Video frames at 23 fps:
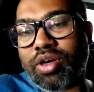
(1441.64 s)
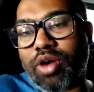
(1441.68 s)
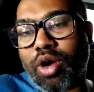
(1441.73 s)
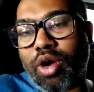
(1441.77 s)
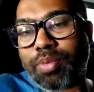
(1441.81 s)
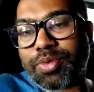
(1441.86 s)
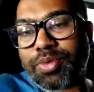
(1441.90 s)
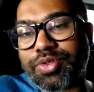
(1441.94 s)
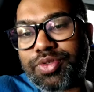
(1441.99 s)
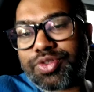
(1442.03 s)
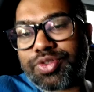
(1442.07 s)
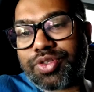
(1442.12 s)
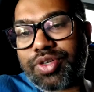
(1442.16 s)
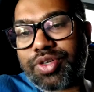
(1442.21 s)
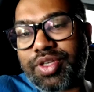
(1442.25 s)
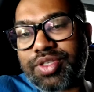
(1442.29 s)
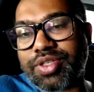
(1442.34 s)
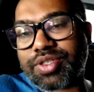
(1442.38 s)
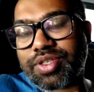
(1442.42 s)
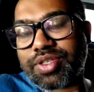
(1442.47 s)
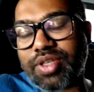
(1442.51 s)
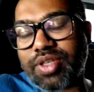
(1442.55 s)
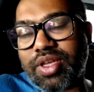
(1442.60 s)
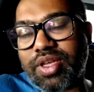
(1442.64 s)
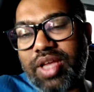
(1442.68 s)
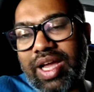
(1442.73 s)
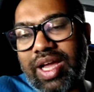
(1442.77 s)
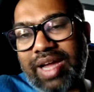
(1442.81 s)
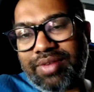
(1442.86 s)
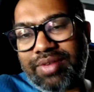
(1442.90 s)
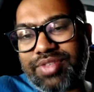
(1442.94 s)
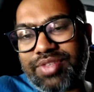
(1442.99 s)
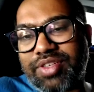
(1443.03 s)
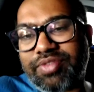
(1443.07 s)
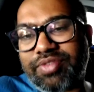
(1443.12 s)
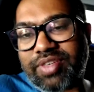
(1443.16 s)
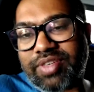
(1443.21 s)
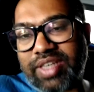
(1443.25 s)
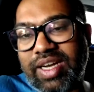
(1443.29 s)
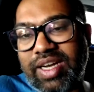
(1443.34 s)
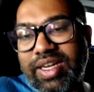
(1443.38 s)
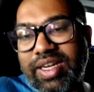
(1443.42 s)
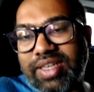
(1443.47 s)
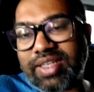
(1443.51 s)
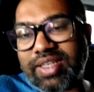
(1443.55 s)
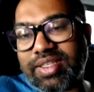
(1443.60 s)
opportunities, I would say
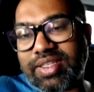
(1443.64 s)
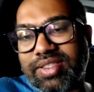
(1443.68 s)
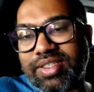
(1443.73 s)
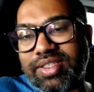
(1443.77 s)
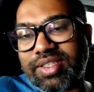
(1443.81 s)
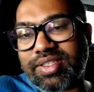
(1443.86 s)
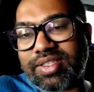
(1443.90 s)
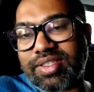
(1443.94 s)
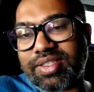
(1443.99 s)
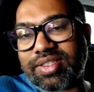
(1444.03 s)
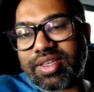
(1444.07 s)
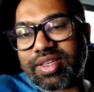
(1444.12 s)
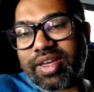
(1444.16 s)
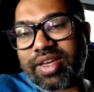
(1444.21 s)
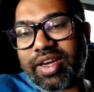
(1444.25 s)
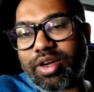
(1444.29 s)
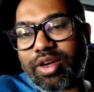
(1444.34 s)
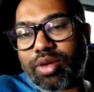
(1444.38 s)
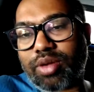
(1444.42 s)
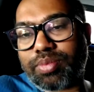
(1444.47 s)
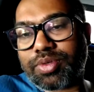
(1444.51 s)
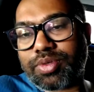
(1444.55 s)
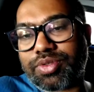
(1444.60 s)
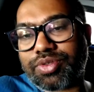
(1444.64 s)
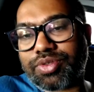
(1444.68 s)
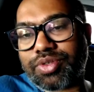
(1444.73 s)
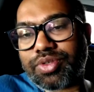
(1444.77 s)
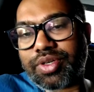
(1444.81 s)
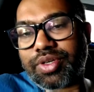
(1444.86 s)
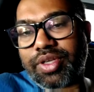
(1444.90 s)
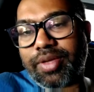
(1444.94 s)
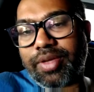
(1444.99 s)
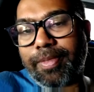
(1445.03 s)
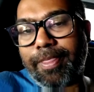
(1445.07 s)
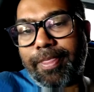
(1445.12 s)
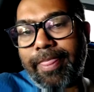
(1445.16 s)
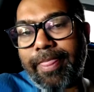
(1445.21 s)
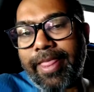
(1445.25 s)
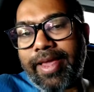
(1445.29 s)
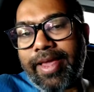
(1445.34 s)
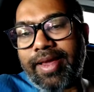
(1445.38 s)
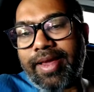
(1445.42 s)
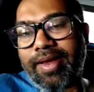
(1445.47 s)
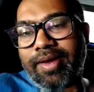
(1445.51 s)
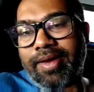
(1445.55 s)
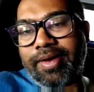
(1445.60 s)
Finality Exchange is a great opportunity.
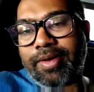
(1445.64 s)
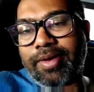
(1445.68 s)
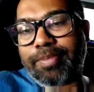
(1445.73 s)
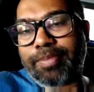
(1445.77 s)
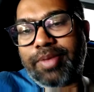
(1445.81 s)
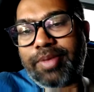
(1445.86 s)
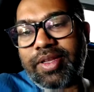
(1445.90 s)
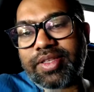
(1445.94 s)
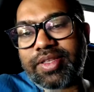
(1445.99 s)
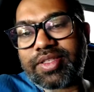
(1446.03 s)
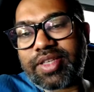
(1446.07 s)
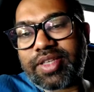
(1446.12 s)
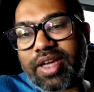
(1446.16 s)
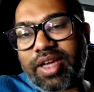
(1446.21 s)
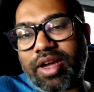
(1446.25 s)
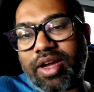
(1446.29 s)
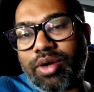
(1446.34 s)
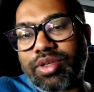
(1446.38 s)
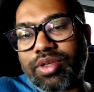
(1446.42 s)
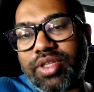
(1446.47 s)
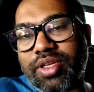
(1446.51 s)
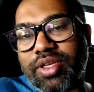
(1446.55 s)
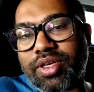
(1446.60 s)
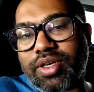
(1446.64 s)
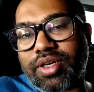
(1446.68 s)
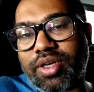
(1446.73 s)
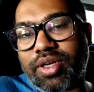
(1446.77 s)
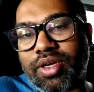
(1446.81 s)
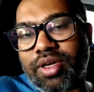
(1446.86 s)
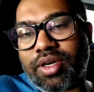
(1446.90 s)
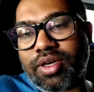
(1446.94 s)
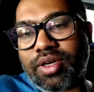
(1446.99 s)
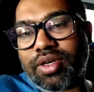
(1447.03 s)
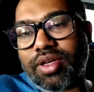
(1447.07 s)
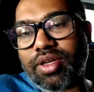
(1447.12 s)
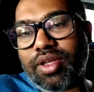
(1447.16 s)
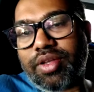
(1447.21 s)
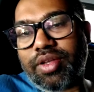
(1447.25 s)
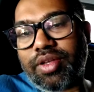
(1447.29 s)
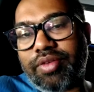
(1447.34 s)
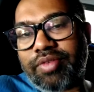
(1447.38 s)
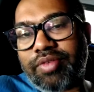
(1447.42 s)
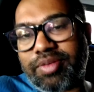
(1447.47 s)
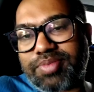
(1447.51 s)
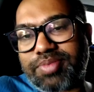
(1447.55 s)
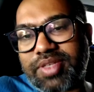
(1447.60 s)
Please check out their
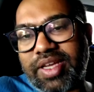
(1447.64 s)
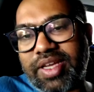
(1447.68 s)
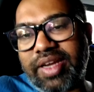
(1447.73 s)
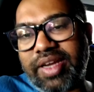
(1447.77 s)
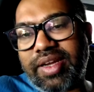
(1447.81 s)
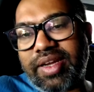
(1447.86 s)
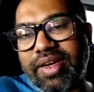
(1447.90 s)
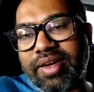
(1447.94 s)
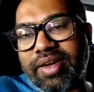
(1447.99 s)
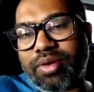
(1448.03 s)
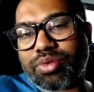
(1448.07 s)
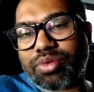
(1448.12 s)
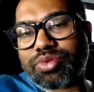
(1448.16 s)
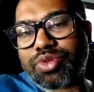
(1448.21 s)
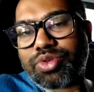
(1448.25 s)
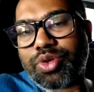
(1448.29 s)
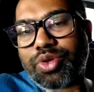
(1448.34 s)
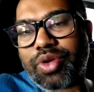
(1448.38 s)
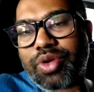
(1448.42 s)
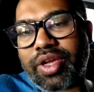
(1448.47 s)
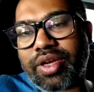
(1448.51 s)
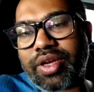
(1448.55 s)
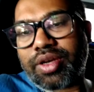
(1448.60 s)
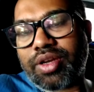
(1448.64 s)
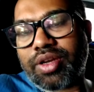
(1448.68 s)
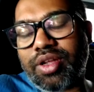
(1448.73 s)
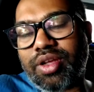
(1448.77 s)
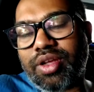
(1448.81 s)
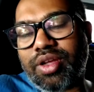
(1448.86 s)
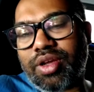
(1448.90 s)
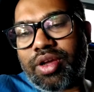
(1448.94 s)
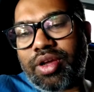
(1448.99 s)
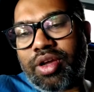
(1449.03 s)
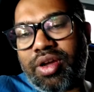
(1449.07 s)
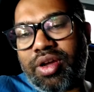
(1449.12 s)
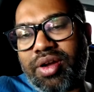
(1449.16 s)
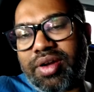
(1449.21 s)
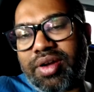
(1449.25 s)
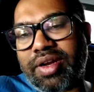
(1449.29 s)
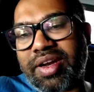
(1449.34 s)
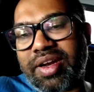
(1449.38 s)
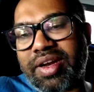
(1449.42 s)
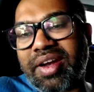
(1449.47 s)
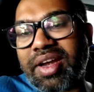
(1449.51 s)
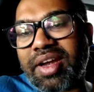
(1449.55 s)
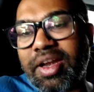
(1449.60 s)
website, and also you can
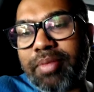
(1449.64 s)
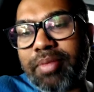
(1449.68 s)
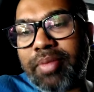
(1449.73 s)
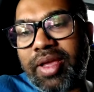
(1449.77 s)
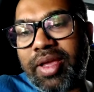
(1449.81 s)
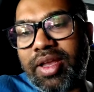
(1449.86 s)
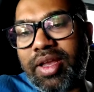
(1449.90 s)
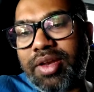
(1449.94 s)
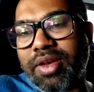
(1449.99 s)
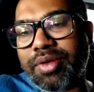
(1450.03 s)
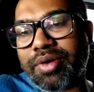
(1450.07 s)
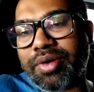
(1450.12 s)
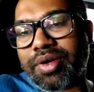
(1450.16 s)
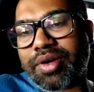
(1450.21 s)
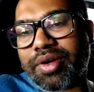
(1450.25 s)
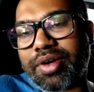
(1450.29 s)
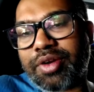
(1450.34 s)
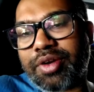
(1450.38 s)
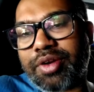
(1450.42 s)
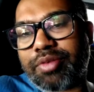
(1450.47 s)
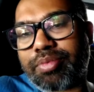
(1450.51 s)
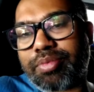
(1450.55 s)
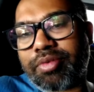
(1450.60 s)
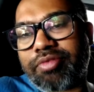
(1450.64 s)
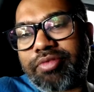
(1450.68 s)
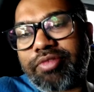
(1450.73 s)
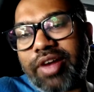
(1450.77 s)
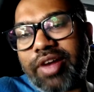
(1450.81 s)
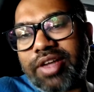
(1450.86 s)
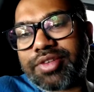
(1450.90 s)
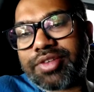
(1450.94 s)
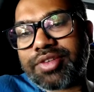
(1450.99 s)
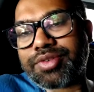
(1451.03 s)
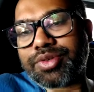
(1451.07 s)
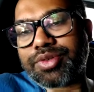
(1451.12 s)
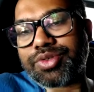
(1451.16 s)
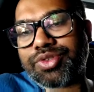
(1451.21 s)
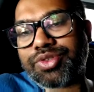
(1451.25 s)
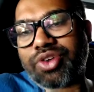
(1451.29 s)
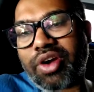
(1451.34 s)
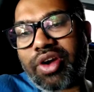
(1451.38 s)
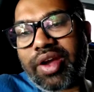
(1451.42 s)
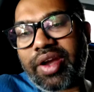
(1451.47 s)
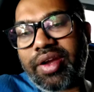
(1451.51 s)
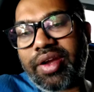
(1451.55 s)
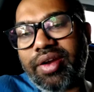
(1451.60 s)
directly mail your profiles to
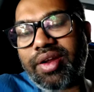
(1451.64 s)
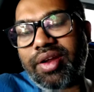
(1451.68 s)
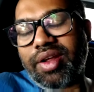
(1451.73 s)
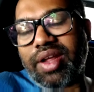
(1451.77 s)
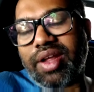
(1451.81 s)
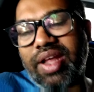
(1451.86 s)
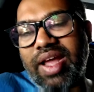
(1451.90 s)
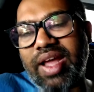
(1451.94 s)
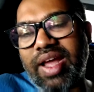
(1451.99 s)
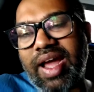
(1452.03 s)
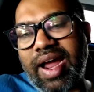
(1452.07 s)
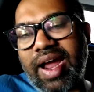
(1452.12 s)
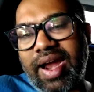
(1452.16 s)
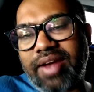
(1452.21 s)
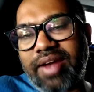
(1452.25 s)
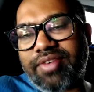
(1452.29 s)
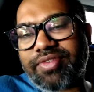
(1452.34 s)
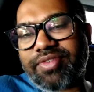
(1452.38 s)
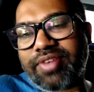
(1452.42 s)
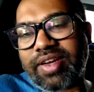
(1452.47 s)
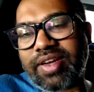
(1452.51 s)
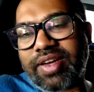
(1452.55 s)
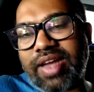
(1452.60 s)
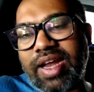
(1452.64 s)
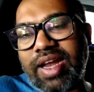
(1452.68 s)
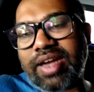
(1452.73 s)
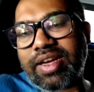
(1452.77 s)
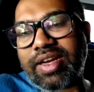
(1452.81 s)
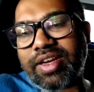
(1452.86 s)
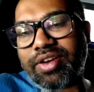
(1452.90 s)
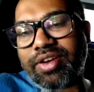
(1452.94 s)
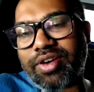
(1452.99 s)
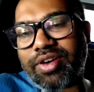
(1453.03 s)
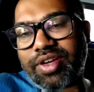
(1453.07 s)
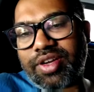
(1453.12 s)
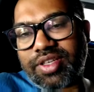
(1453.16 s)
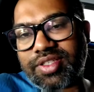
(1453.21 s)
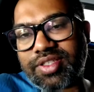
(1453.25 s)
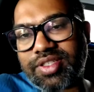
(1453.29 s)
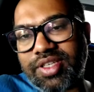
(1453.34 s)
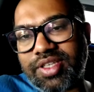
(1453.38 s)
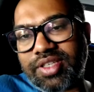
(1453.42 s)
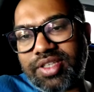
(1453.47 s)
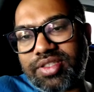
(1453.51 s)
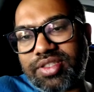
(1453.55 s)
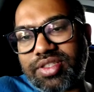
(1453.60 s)
join at
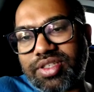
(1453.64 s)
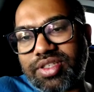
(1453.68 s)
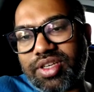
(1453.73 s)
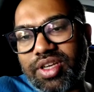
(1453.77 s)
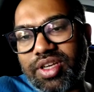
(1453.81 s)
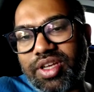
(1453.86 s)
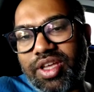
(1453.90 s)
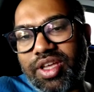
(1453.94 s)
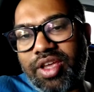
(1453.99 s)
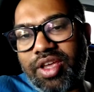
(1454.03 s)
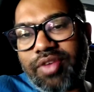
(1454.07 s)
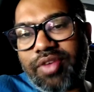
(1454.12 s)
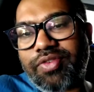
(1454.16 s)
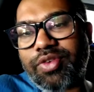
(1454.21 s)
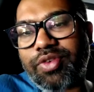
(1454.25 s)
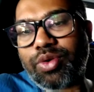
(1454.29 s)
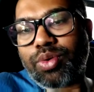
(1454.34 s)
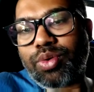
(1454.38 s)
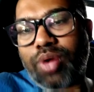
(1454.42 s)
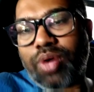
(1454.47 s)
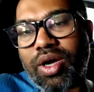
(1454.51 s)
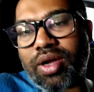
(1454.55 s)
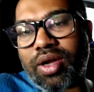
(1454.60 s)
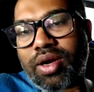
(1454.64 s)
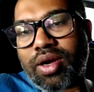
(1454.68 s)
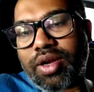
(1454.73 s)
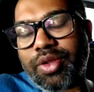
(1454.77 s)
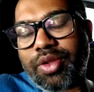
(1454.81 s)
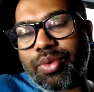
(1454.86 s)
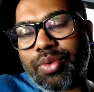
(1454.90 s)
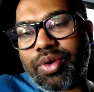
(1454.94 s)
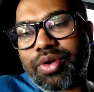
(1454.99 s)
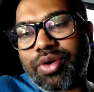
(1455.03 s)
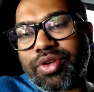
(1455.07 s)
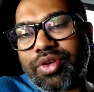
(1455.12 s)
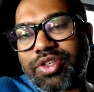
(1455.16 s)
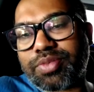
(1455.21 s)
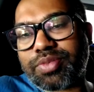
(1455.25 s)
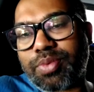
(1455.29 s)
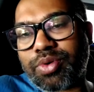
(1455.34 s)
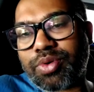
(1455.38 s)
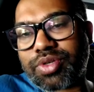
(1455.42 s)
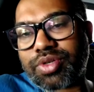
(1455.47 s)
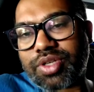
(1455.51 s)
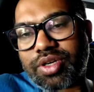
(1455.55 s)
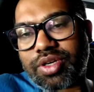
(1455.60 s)
finality.exchange if you want to
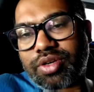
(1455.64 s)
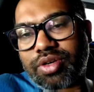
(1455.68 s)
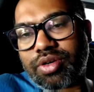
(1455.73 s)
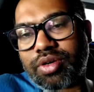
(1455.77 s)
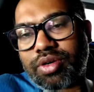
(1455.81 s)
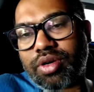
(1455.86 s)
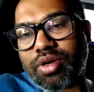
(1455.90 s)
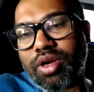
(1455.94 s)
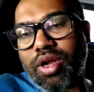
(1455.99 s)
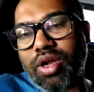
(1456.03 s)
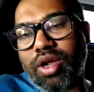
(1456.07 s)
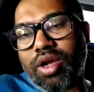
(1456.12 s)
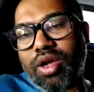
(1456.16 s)
explore certain